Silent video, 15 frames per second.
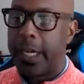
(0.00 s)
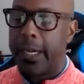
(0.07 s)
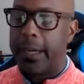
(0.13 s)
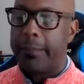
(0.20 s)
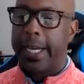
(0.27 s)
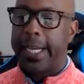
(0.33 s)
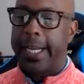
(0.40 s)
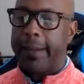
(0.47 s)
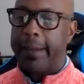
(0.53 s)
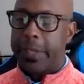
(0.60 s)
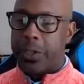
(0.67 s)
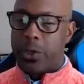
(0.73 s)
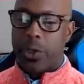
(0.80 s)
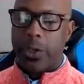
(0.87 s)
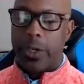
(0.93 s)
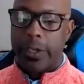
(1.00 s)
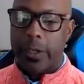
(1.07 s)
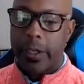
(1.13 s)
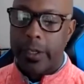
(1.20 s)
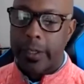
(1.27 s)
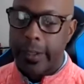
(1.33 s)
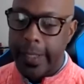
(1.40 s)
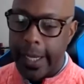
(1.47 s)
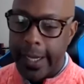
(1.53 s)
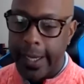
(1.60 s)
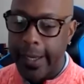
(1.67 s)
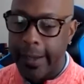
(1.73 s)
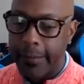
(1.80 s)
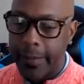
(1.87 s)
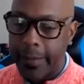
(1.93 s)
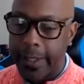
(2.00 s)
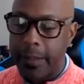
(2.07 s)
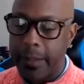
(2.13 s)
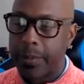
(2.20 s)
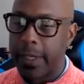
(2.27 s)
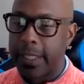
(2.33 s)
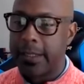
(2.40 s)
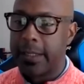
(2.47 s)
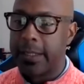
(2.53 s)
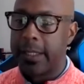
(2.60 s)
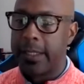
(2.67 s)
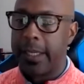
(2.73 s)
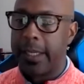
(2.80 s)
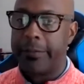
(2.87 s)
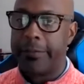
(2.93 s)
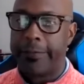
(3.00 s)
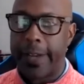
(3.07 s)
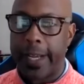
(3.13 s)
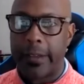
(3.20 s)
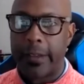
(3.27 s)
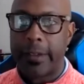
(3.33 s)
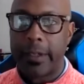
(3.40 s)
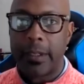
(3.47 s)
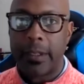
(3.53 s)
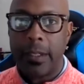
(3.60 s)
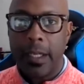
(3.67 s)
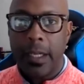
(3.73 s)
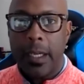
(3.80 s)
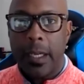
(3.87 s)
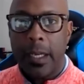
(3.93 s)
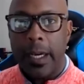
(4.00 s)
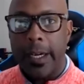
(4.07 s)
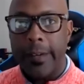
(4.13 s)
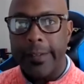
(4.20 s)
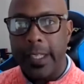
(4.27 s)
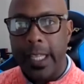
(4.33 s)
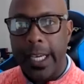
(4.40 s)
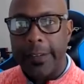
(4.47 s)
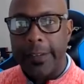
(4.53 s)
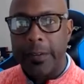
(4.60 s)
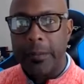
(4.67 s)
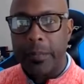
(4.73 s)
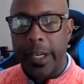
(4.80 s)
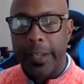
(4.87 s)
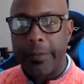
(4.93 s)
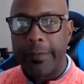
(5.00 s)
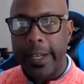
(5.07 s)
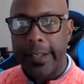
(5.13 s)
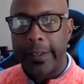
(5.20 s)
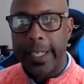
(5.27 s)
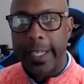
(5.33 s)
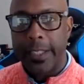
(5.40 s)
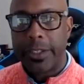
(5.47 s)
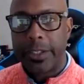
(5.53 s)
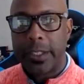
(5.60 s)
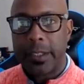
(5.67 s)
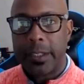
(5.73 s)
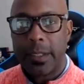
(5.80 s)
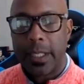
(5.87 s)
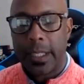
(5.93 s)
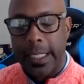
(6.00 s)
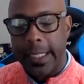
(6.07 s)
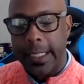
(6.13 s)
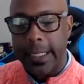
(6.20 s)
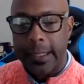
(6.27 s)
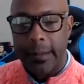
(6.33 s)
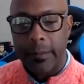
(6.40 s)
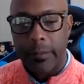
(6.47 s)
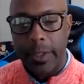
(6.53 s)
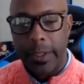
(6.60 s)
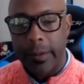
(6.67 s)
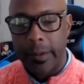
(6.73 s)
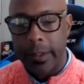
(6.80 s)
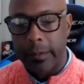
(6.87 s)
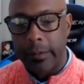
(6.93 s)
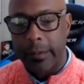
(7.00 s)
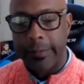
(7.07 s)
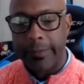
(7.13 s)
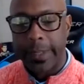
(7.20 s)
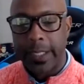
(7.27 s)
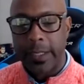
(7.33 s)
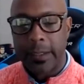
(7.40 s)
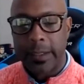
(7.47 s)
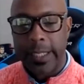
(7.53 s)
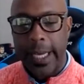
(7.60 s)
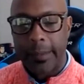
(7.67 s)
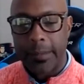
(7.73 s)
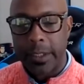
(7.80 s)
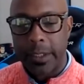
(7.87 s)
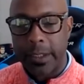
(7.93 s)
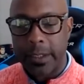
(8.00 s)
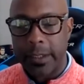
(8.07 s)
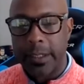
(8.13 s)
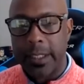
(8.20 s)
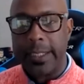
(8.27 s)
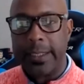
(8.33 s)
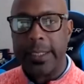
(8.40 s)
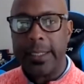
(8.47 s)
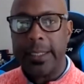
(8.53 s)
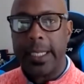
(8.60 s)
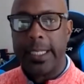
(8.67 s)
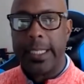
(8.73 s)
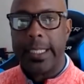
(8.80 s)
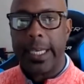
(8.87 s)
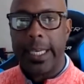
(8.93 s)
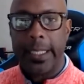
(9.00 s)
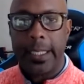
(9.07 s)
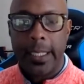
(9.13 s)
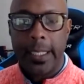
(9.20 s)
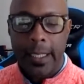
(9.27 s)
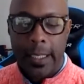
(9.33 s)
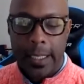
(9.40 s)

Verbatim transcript: Uh, my name is Sean Hall. I am the president and founder of the Life and Breath Foundation. Uh, we were, we've been established since 1998.